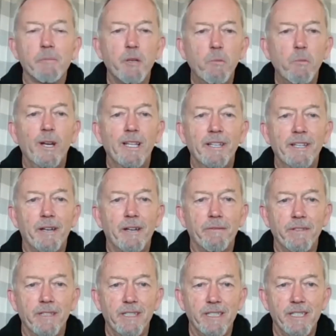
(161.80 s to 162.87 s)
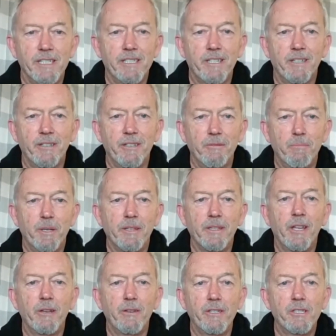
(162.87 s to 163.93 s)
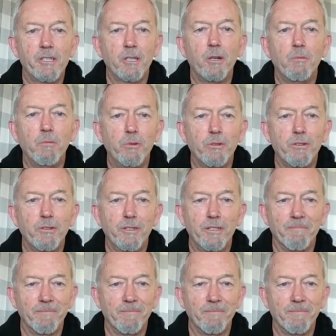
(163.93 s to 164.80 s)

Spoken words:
be well enough at least. So, but no, there's a lot more to it.